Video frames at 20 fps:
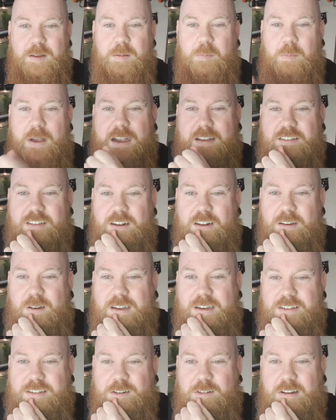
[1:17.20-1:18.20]
ex-lover
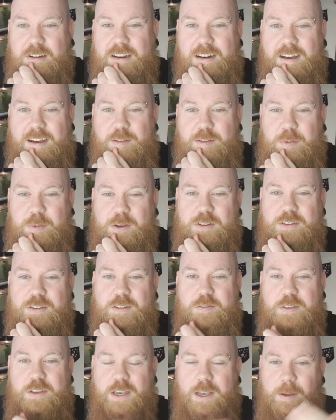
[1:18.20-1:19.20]
has a great life because
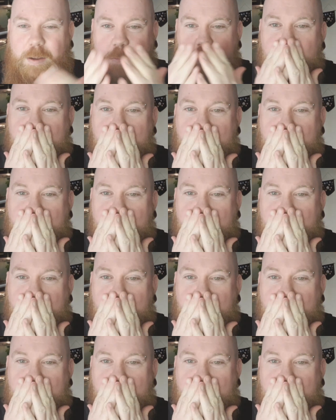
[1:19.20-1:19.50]
of you.